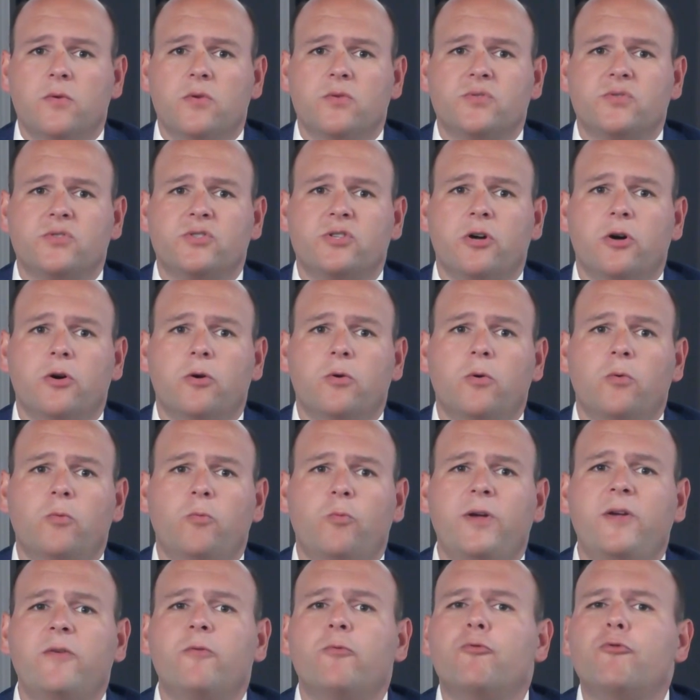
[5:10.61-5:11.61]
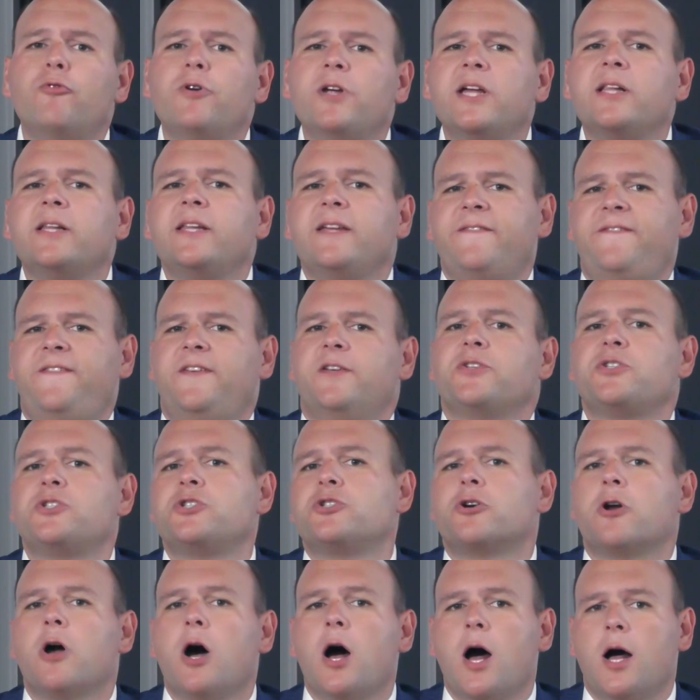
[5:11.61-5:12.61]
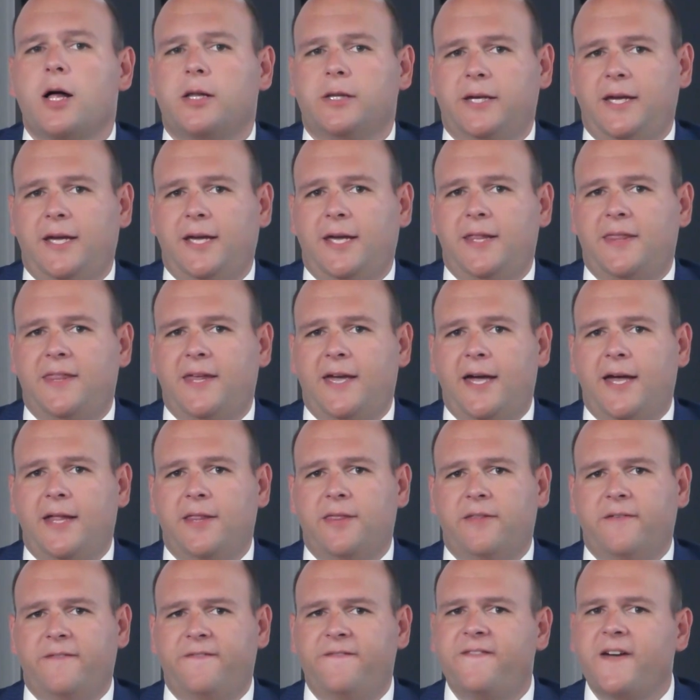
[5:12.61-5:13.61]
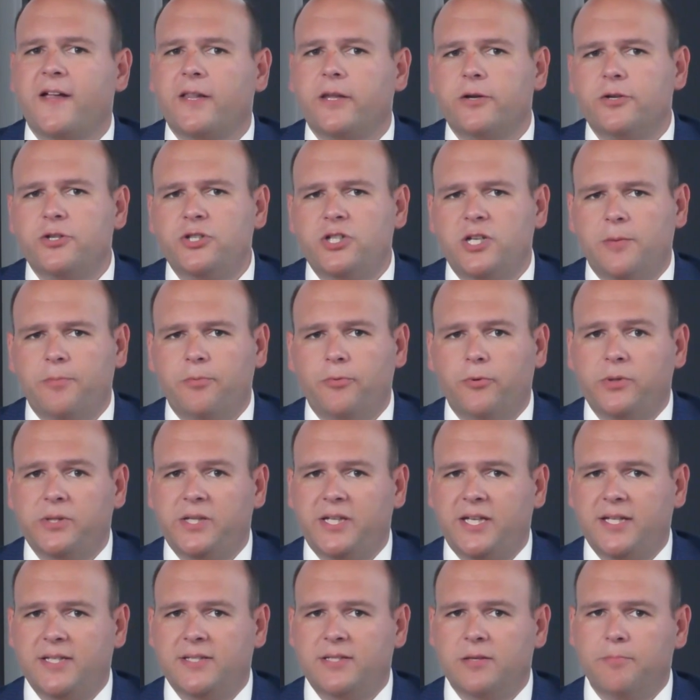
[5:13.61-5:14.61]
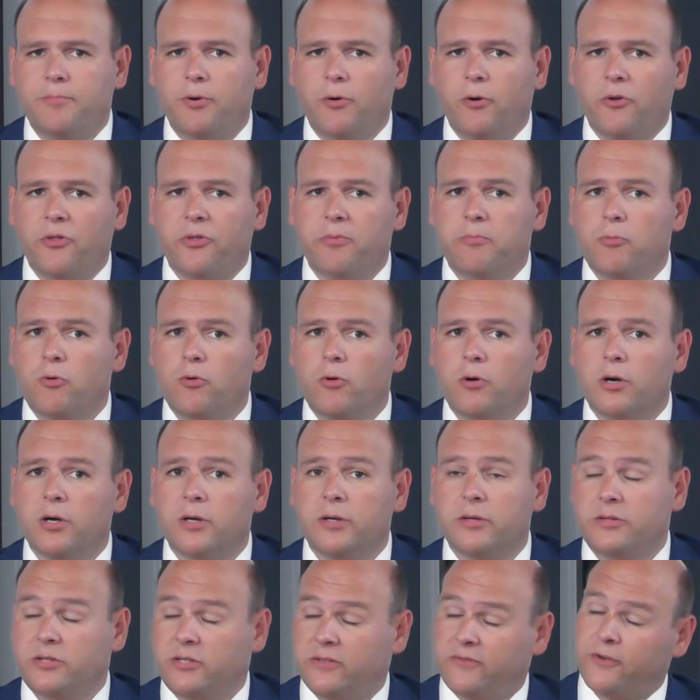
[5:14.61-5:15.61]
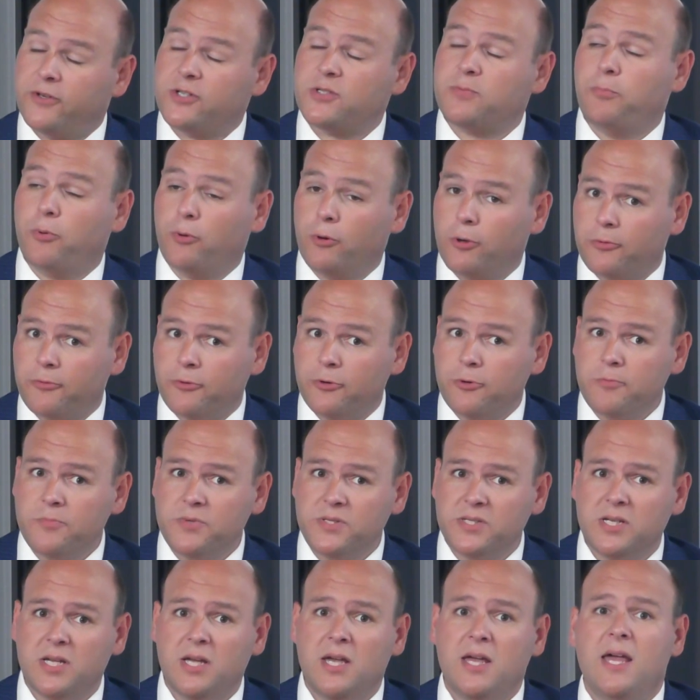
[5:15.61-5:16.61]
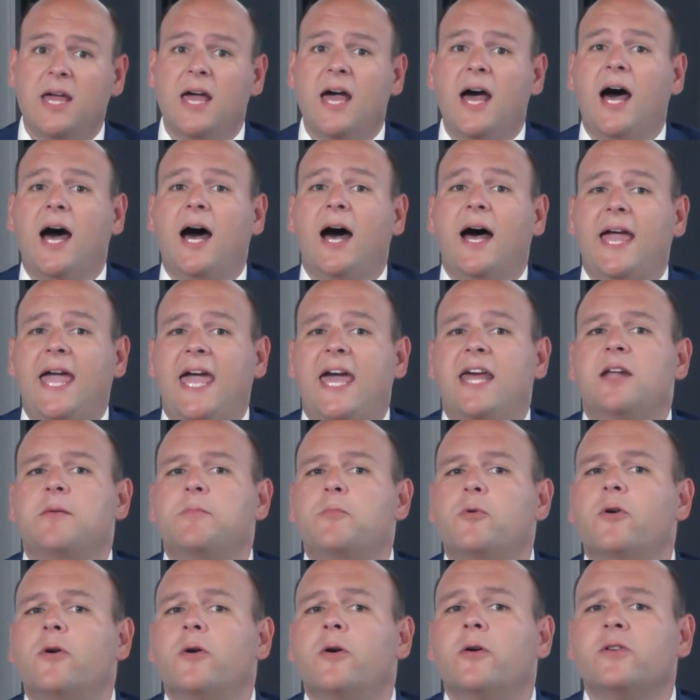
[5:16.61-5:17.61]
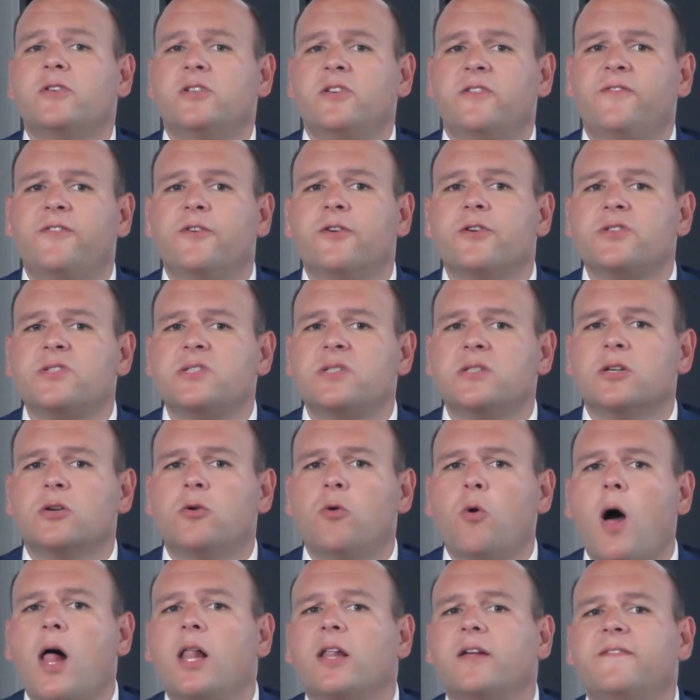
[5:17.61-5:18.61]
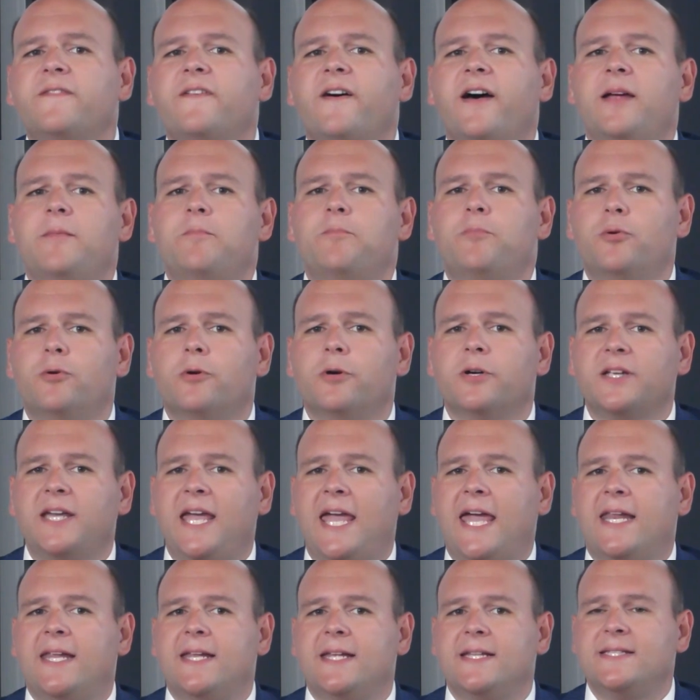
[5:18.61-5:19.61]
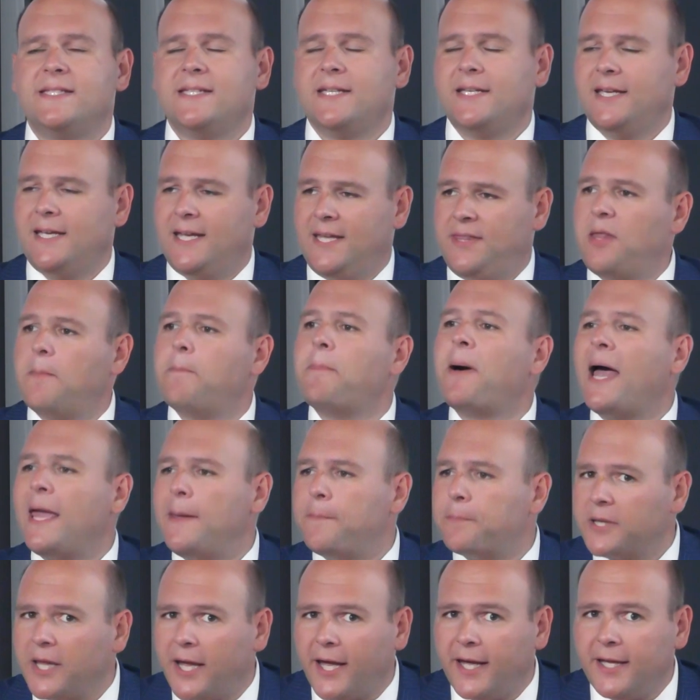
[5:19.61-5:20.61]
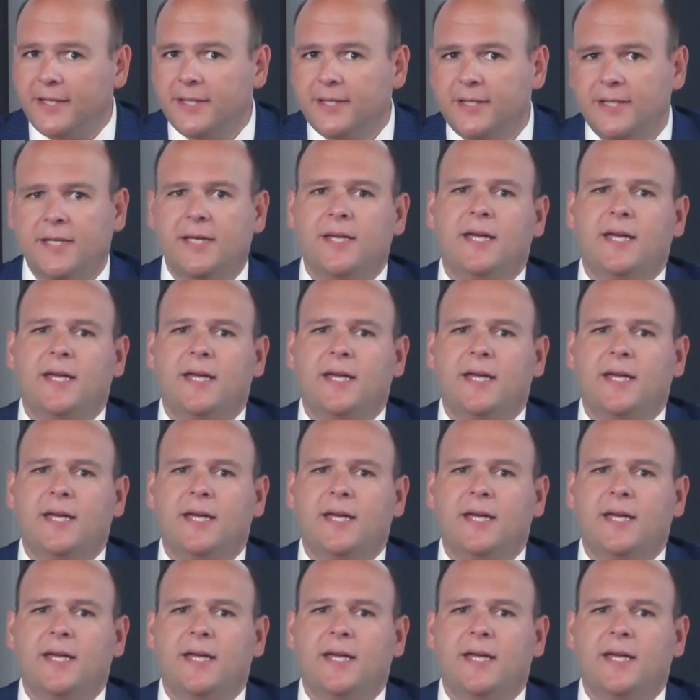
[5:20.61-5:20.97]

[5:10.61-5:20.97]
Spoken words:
So we really feel strongly that the fellowship will lead to both more diverse boardrooms and a more diverse qualified board candidates in the pipeline.